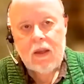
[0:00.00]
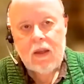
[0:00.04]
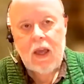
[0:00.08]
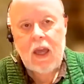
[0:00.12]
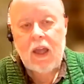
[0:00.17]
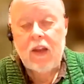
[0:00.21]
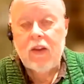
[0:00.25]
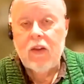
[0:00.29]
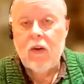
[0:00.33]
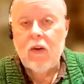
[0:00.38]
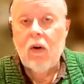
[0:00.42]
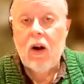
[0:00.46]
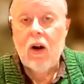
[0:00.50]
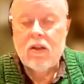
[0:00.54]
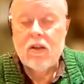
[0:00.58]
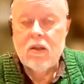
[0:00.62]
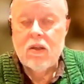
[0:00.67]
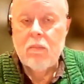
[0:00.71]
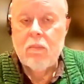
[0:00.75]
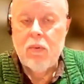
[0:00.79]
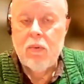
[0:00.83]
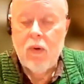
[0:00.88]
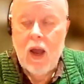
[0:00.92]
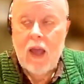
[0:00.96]
and there are
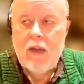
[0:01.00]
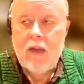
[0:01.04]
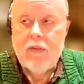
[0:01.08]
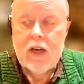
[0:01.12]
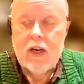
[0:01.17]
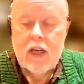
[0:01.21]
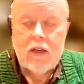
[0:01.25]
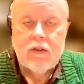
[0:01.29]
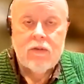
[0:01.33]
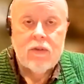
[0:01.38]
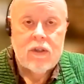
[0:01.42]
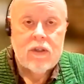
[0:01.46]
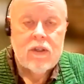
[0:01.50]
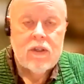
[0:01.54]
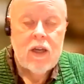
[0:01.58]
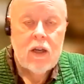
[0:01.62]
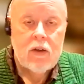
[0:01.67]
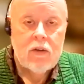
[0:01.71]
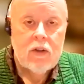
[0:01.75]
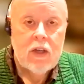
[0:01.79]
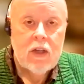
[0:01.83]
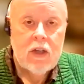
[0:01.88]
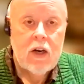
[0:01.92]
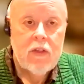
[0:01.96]
some private interests
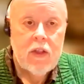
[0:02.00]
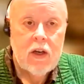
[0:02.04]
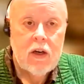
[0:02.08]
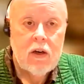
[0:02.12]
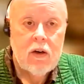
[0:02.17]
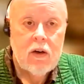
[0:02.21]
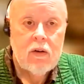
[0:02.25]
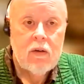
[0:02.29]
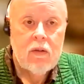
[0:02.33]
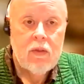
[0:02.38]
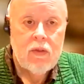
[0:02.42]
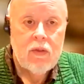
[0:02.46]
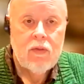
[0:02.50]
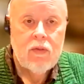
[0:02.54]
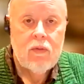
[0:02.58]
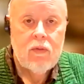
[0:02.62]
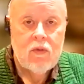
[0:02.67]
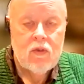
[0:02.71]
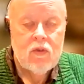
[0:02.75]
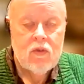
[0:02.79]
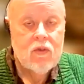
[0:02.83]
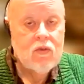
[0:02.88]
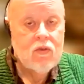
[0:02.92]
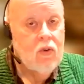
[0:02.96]
out there that are
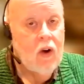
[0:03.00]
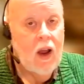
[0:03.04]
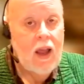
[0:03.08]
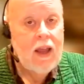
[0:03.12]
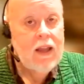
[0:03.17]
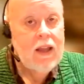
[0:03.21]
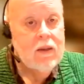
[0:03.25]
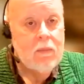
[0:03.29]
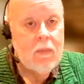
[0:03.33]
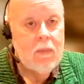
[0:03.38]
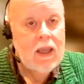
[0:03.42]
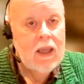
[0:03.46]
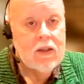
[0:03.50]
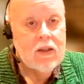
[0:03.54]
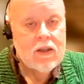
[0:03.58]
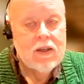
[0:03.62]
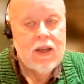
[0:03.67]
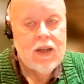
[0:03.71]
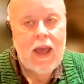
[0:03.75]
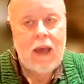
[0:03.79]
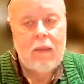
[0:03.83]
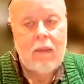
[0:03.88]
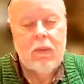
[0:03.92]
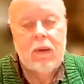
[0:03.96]
trying to make
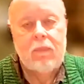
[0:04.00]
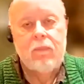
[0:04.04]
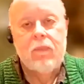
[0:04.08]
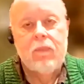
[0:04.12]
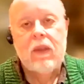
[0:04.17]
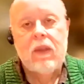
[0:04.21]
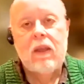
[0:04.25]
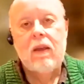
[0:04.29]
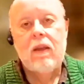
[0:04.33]
this happen,